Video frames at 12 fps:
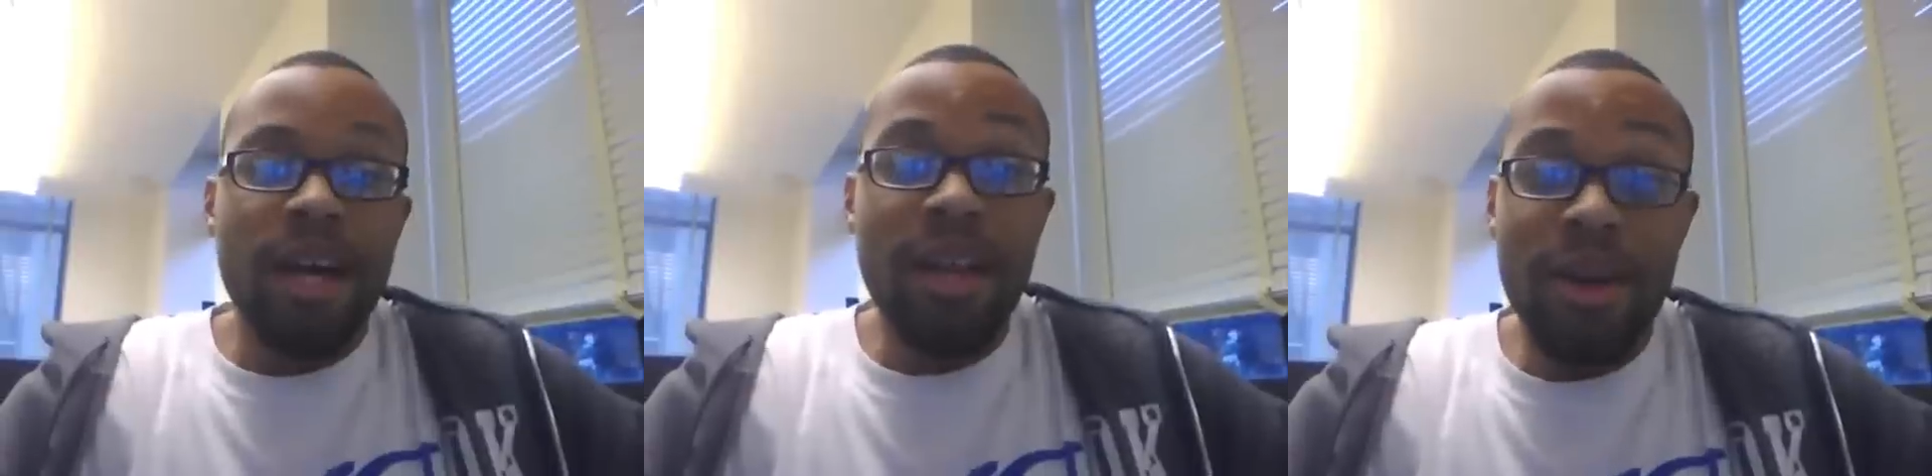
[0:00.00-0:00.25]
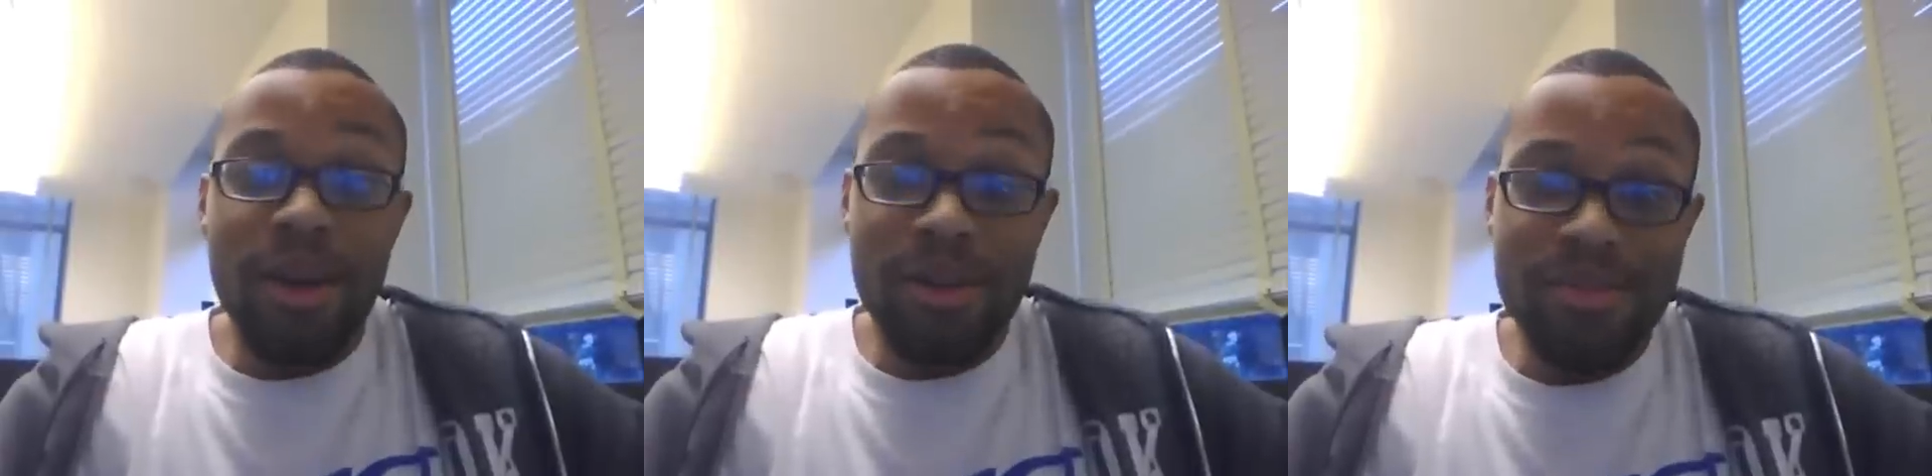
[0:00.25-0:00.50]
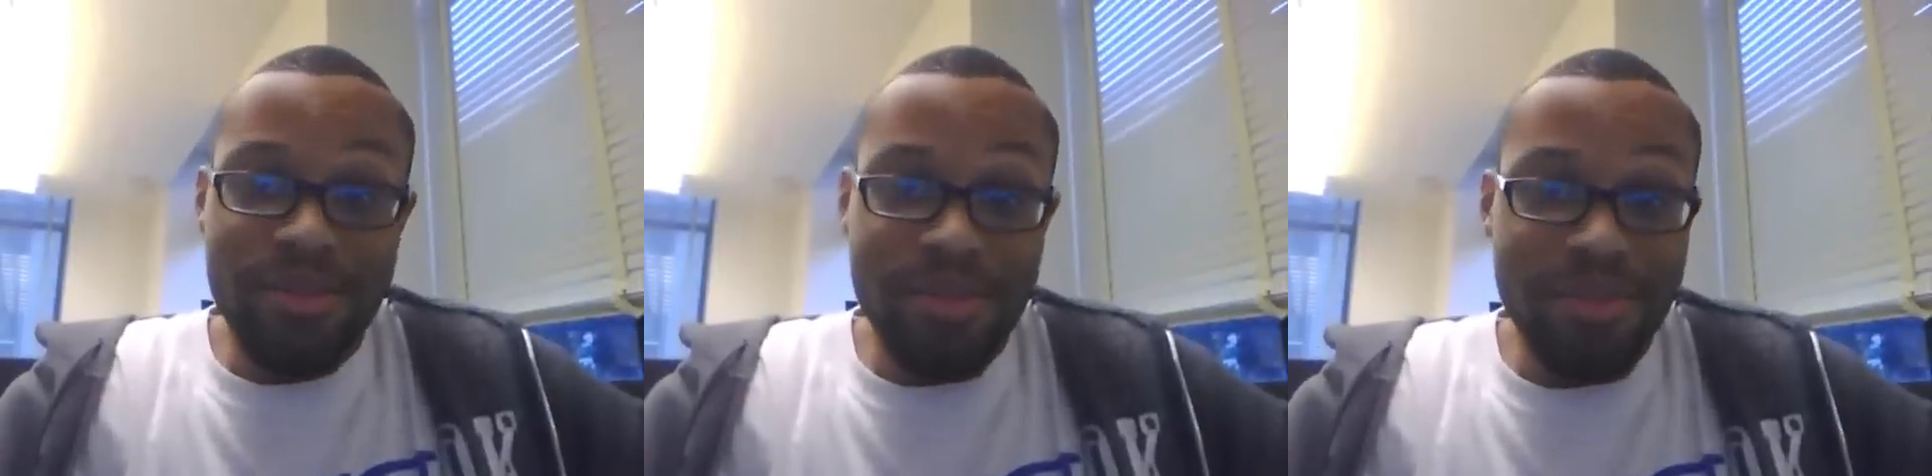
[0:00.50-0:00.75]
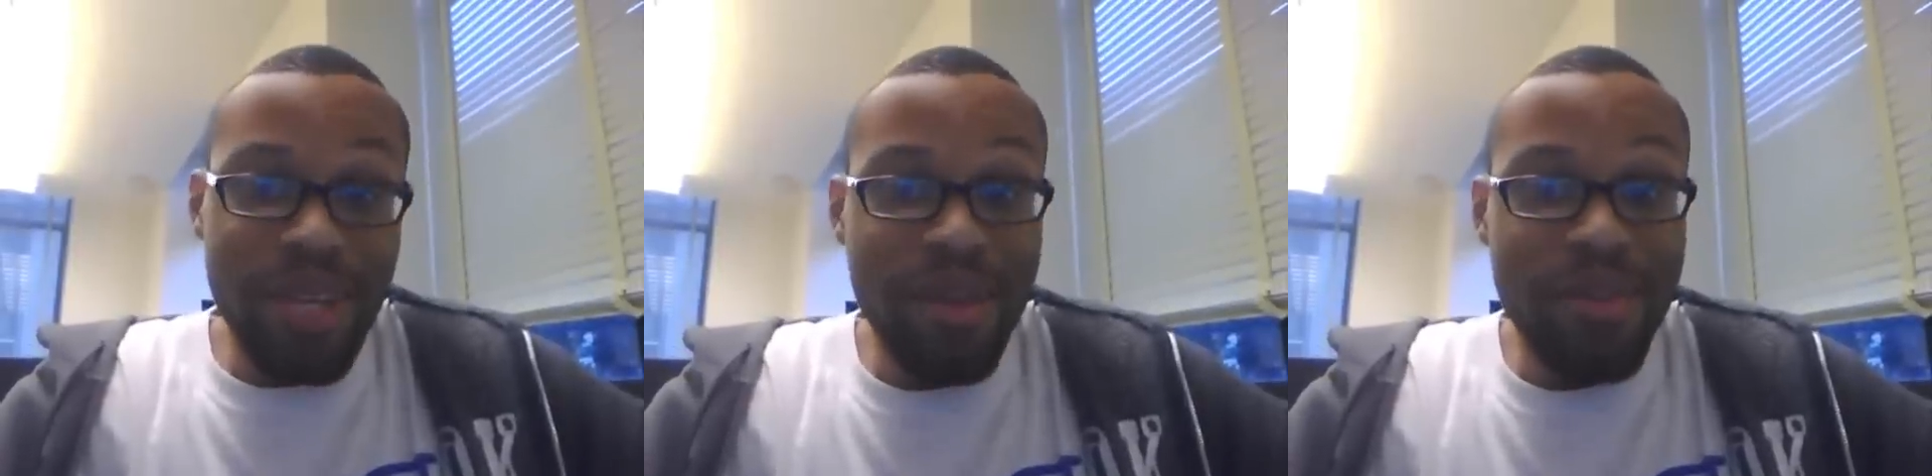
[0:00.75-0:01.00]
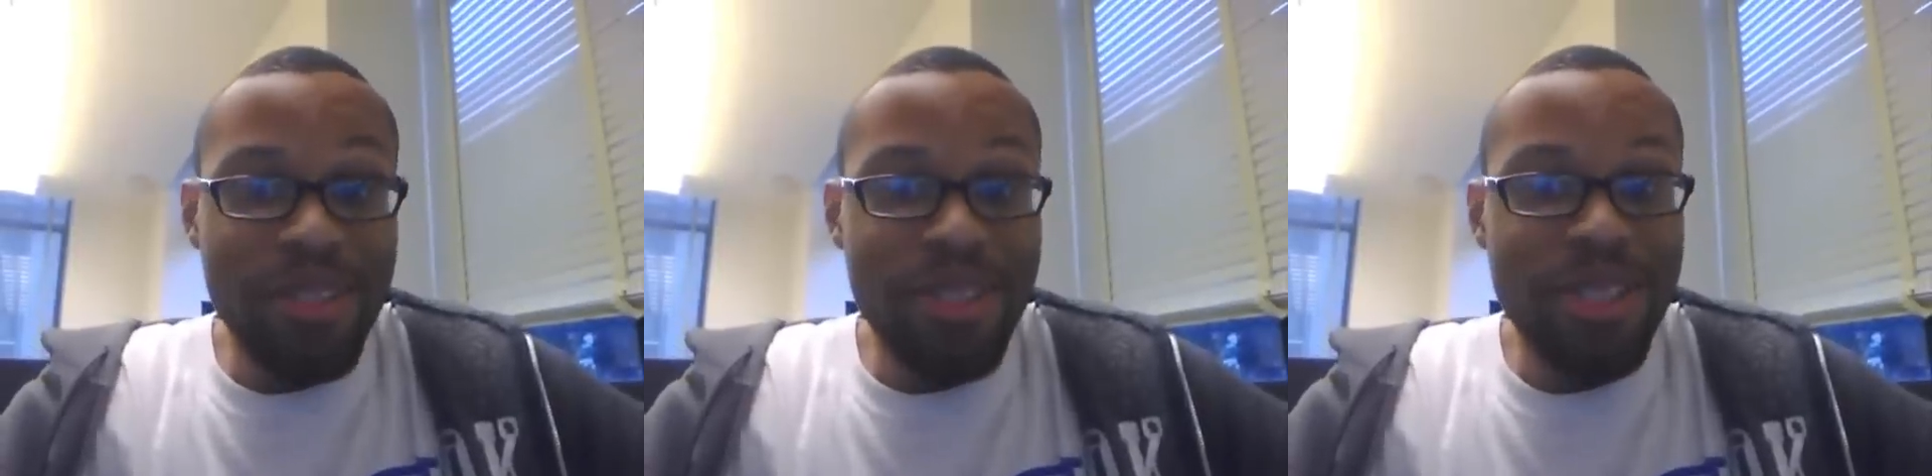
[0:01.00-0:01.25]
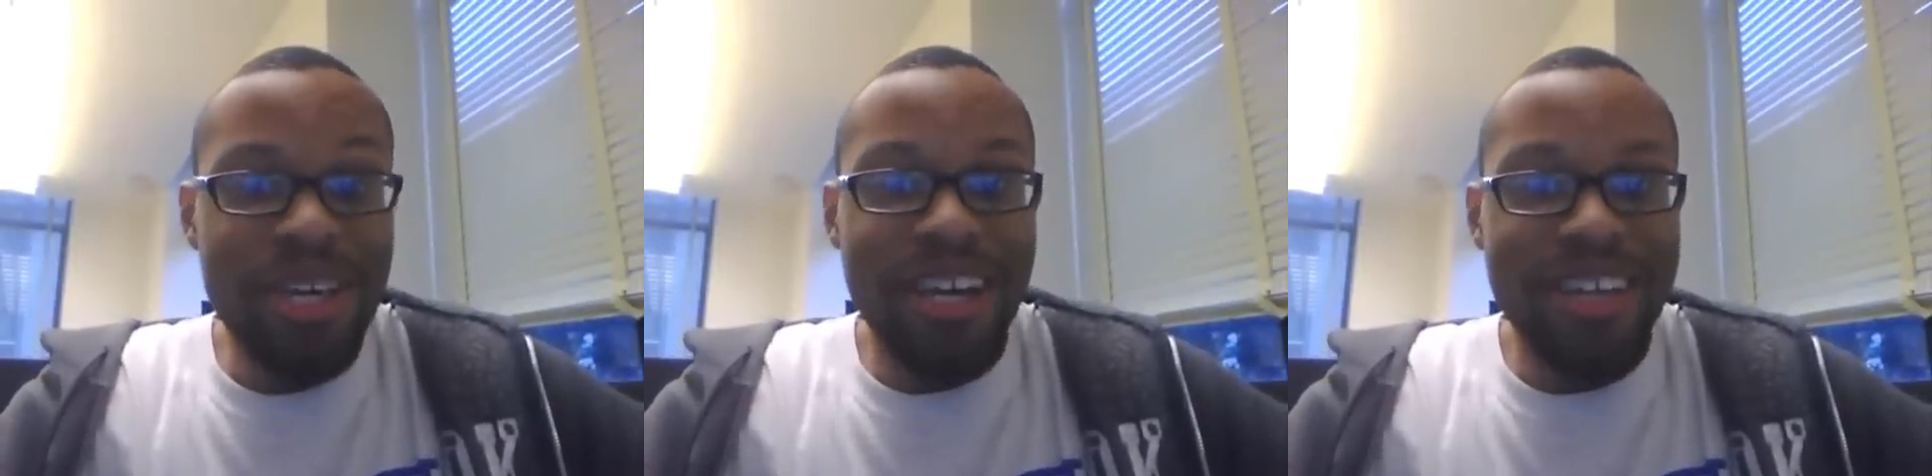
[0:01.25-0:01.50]
Hello, my name is
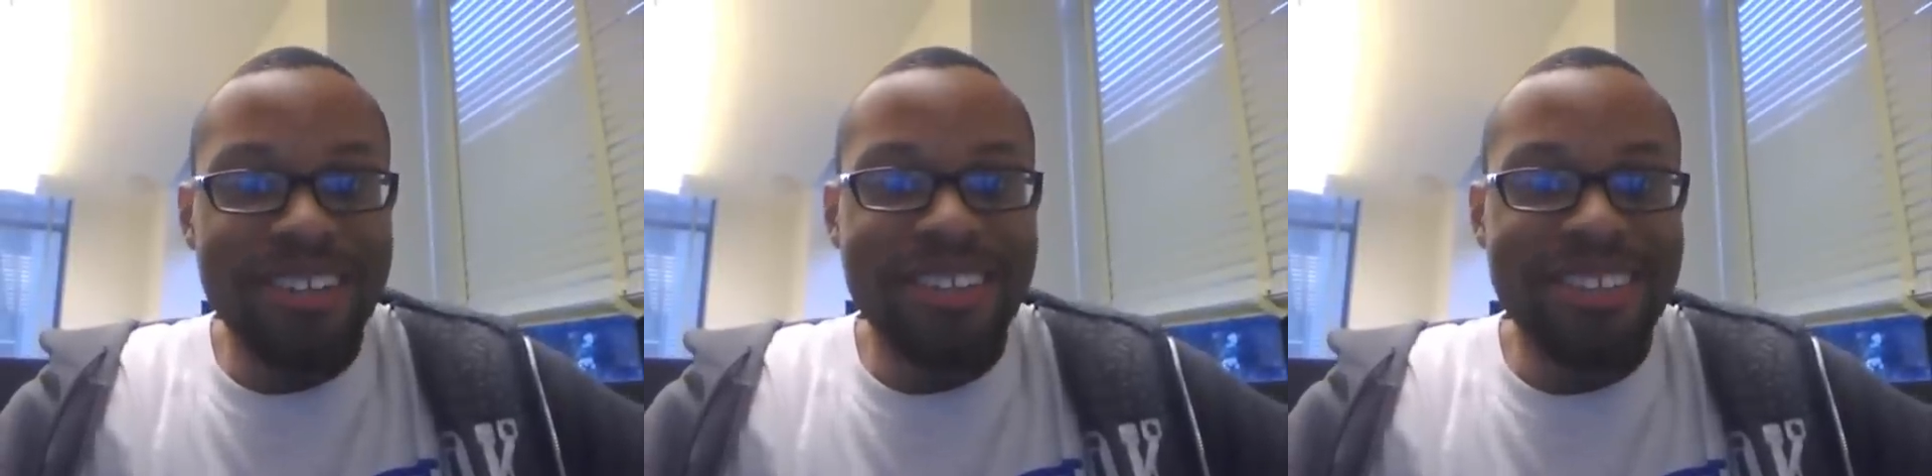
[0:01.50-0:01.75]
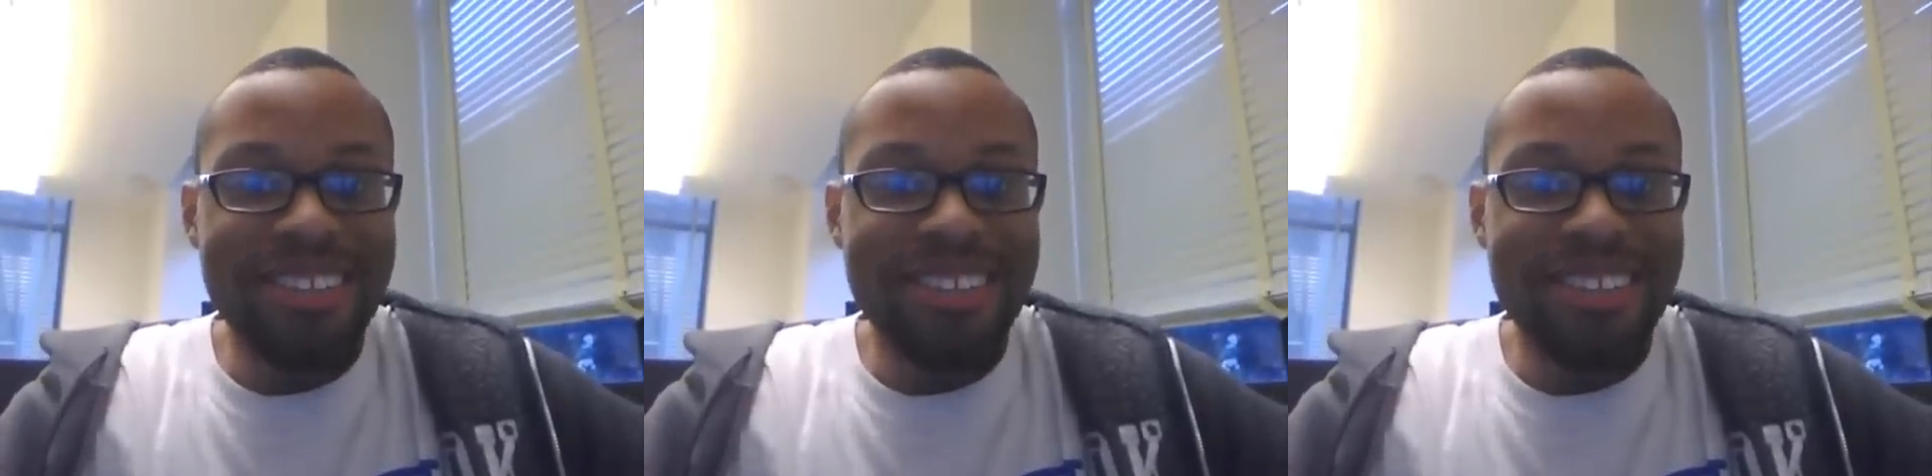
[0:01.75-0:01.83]
Chad,